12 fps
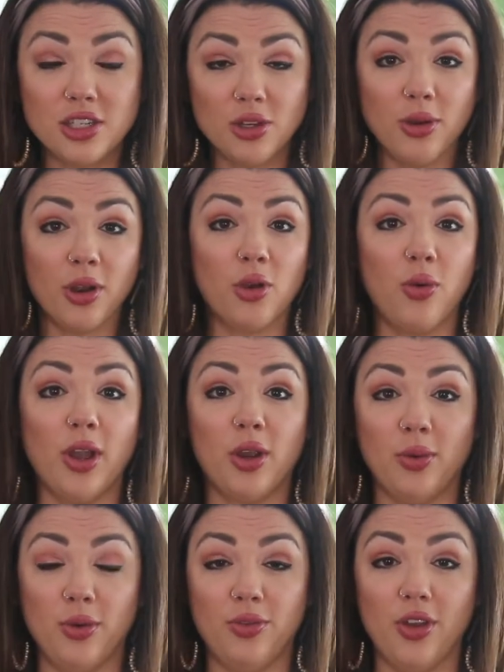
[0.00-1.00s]
do a
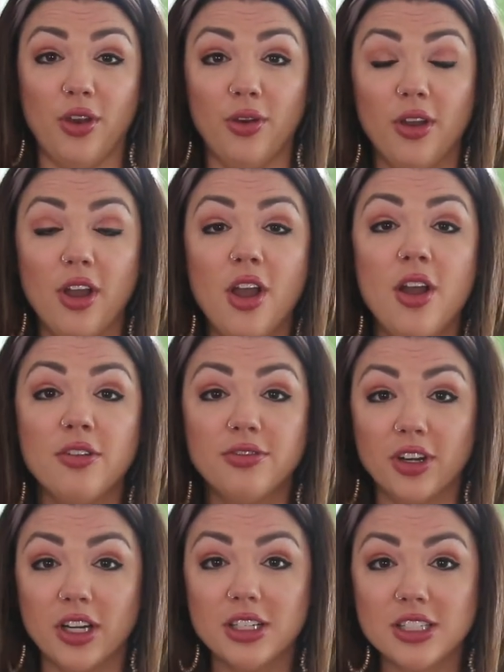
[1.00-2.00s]
quick review.
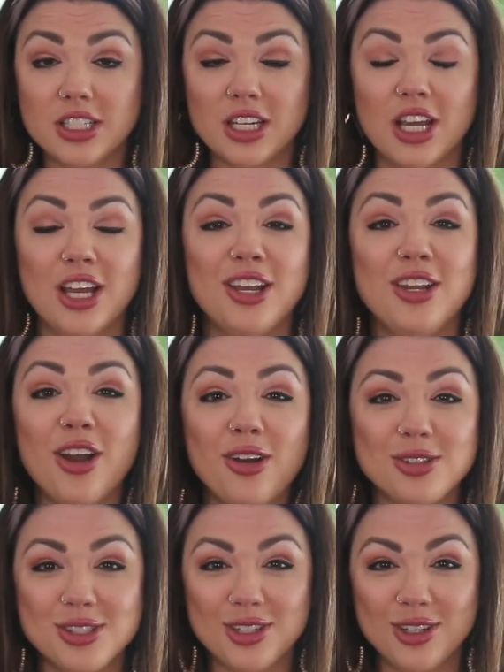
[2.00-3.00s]
First, no
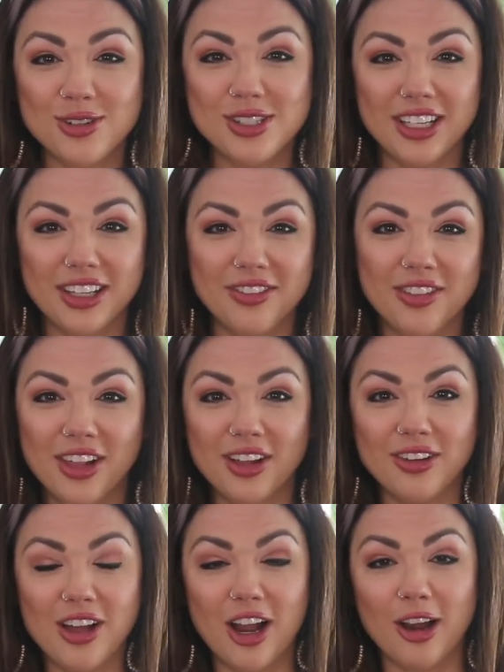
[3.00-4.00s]
snoozing of the
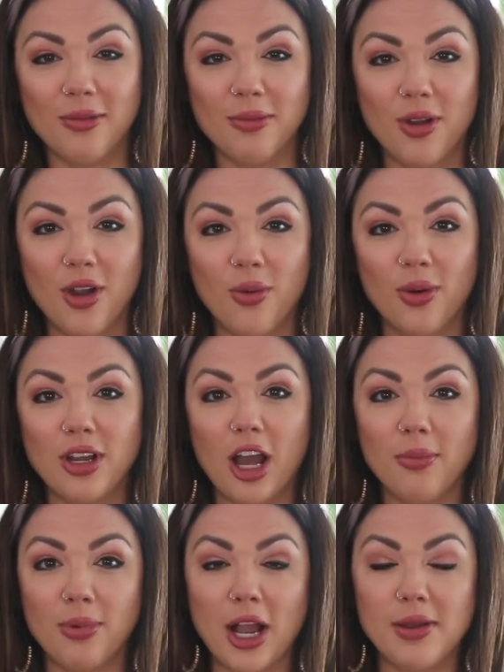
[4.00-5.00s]
alarm. We're
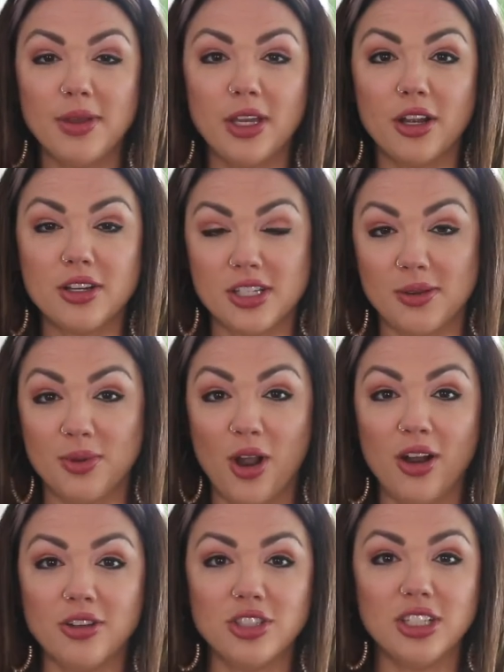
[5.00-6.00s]
not priming our
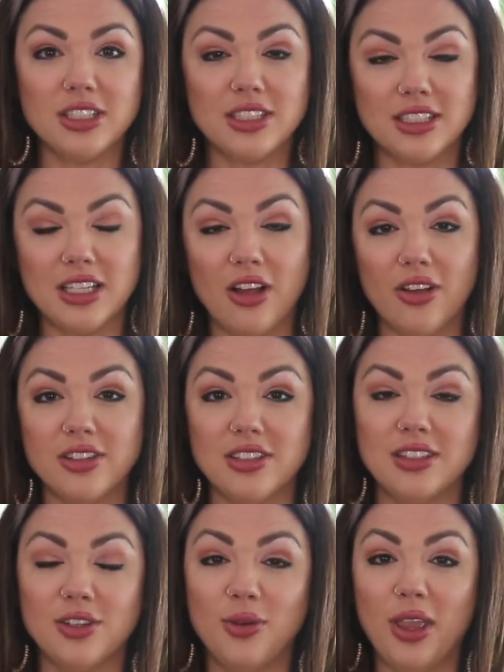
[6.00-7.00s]
subconscious to tell us
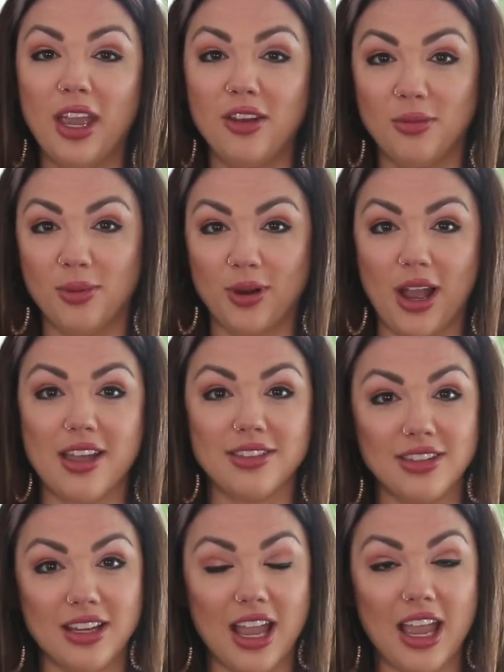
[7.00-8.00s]
it's okay to
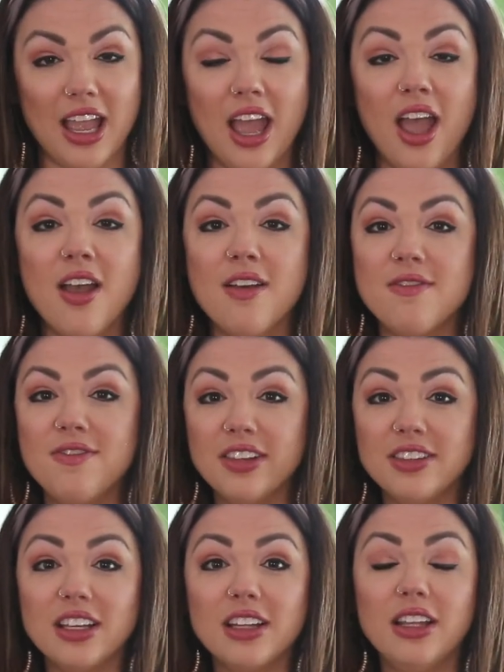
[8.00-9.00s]
procrastinate.
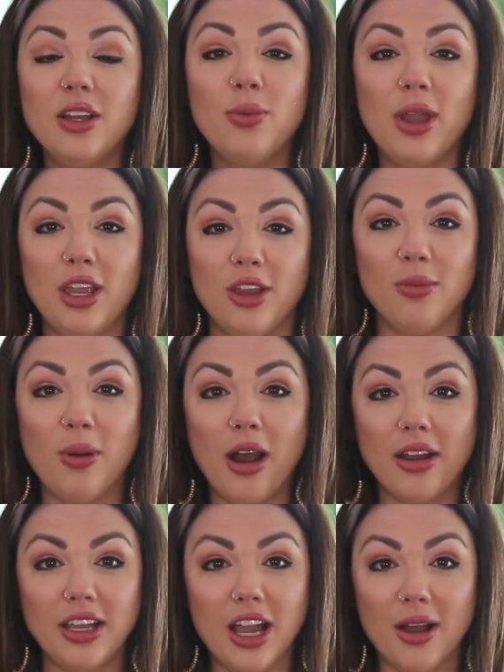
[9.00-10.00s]
Physically wake your
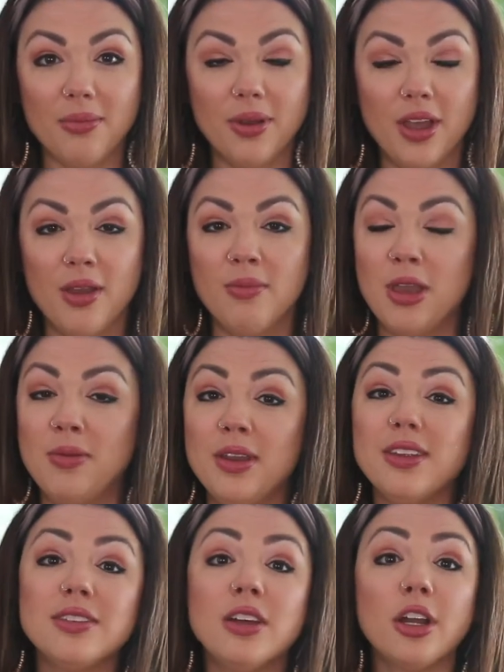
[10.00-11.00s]
body up. Maybe
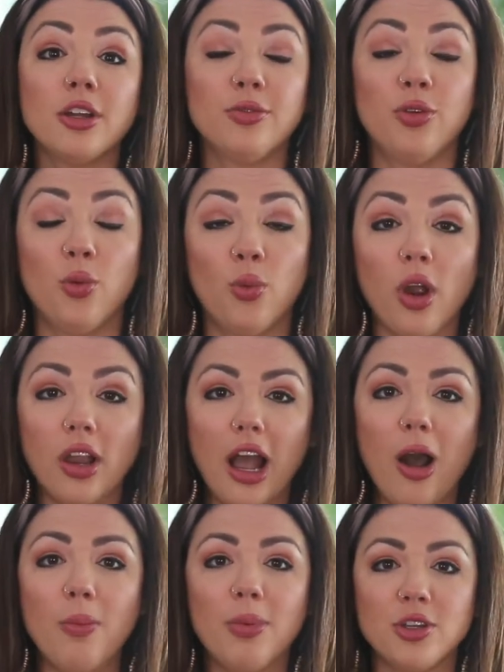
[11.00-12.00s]
it's not your full
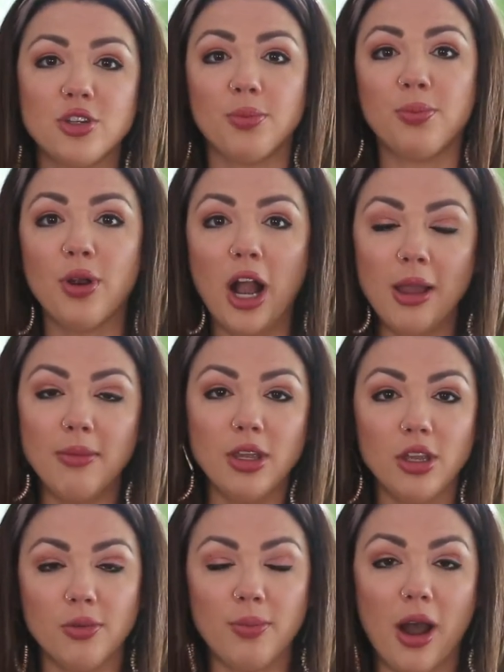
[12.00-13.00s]
workout, but you're
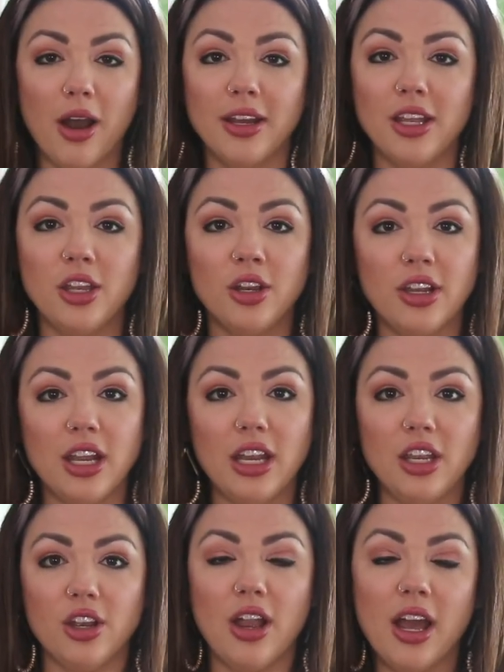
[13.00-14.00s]
priming your body. You're
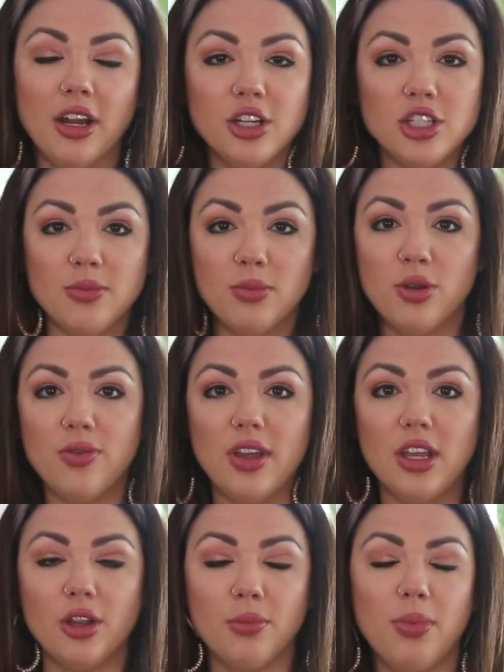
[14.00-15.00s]
getting your energy
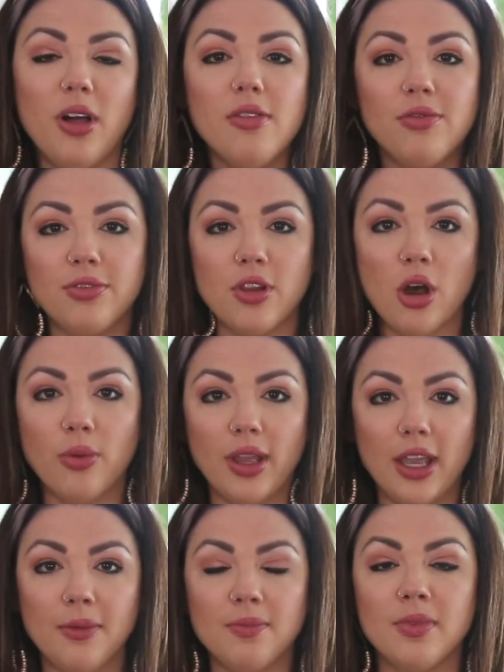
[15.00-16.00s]
moving, your blood
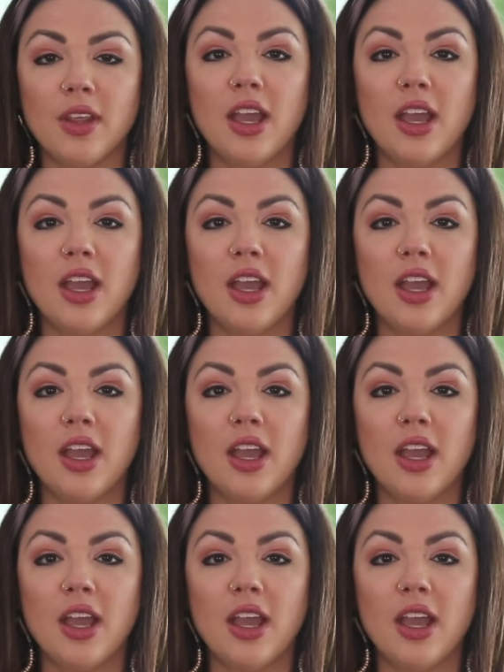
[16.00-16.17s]
flowing.